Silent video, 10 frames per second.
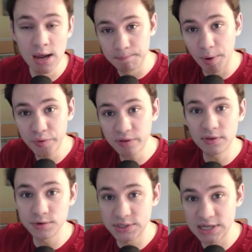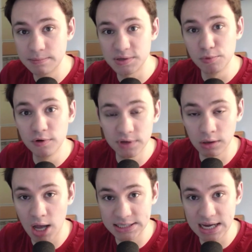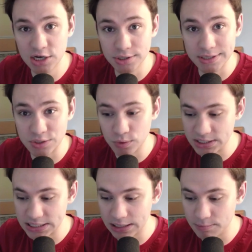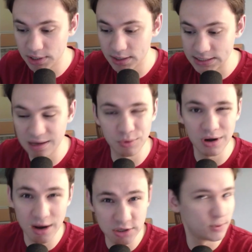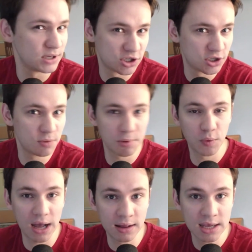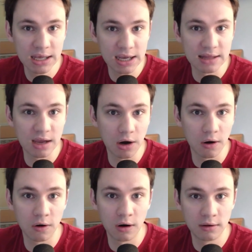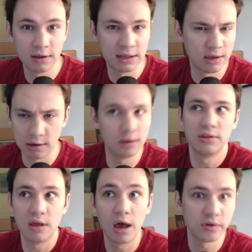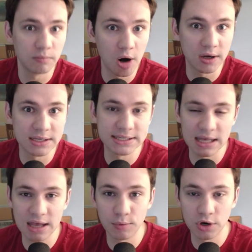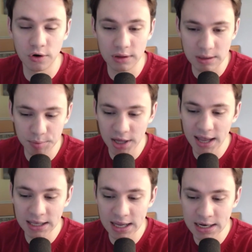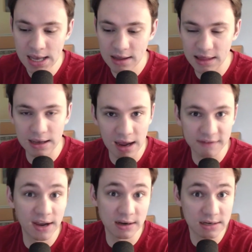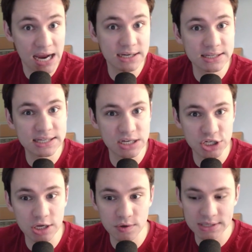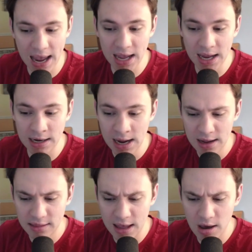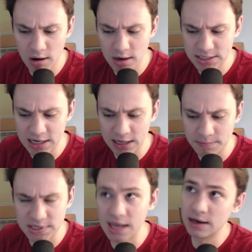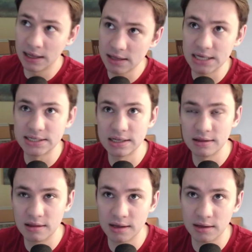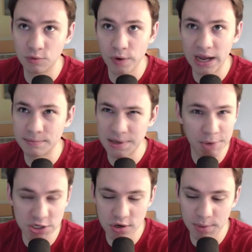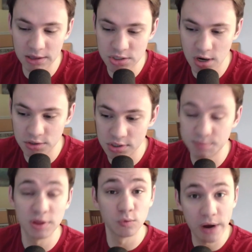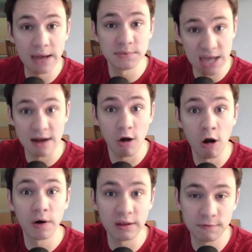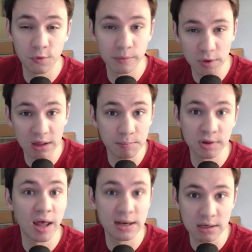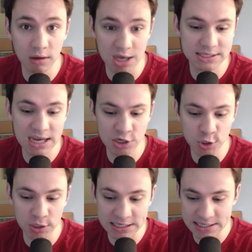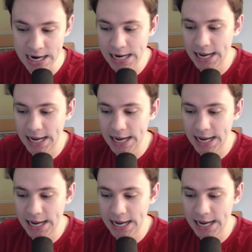Both of those teams moved to Los Angeles recently because they were not doing super well in the other markets that they were currently playing in. They kind of had attendance issues, and they are teams that, at least the Rams, I'm not sure about the Chargers, but the Rams had already formerly played in Los Angeles.